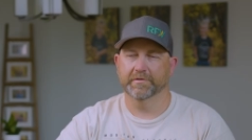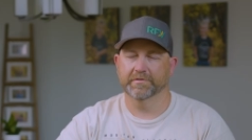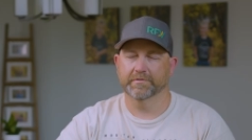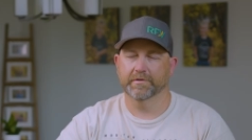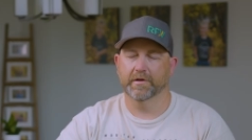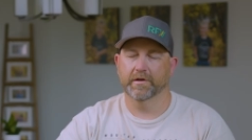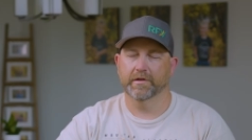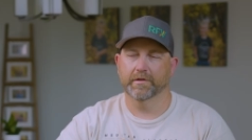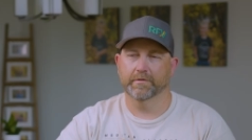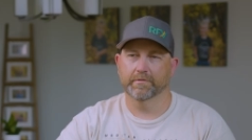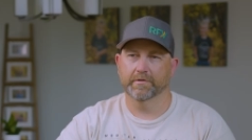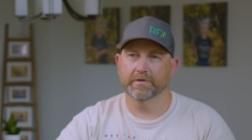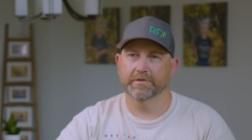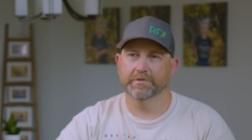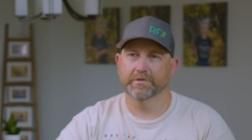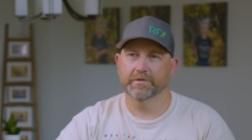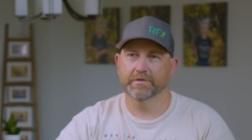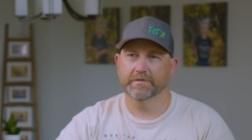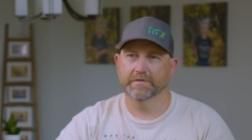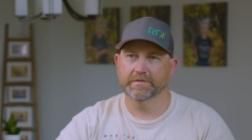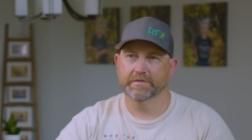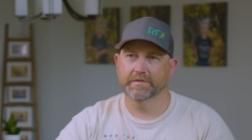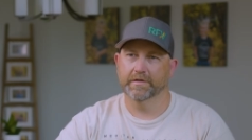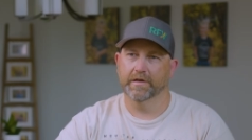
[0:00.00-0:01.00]
is Ryley
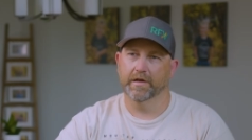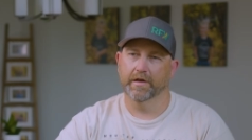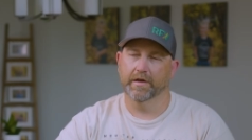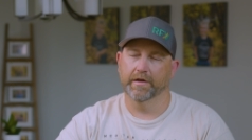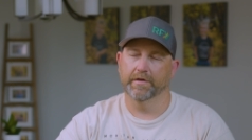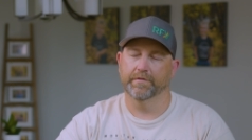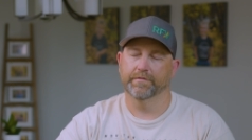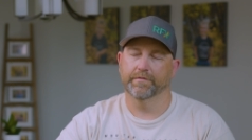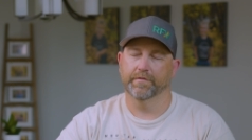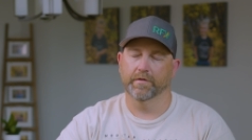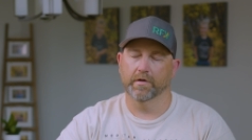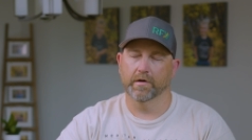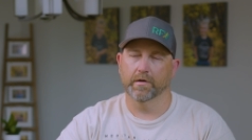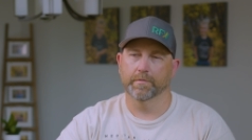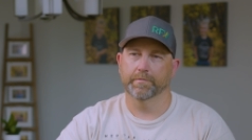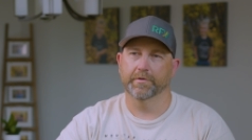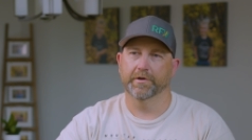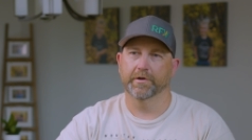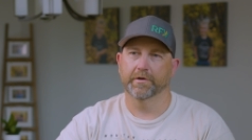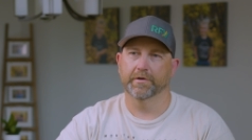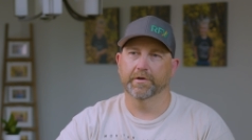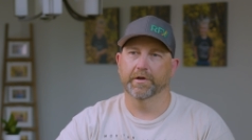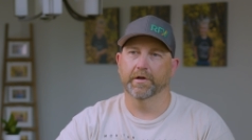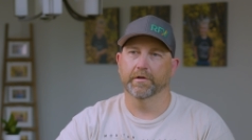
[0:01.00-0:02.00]
Richards. I farm
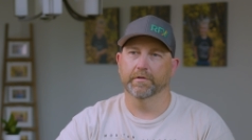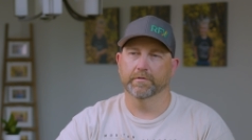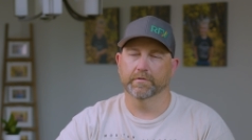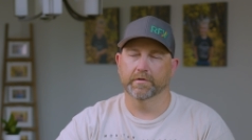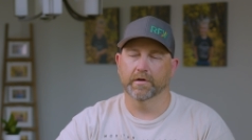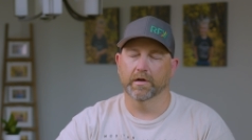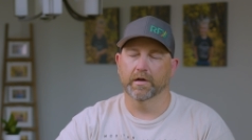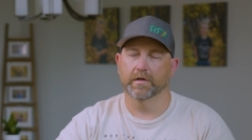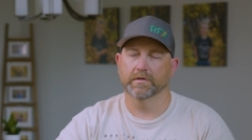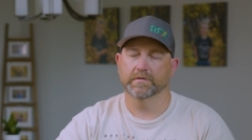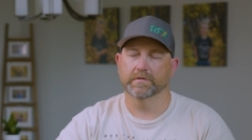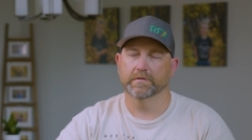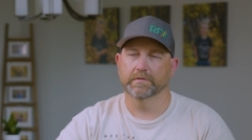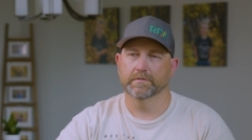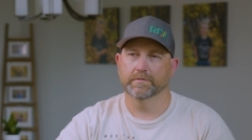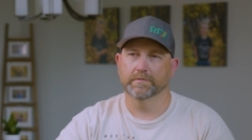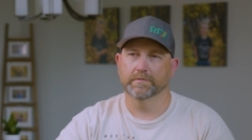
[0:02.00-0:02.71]
near Yellow Grass.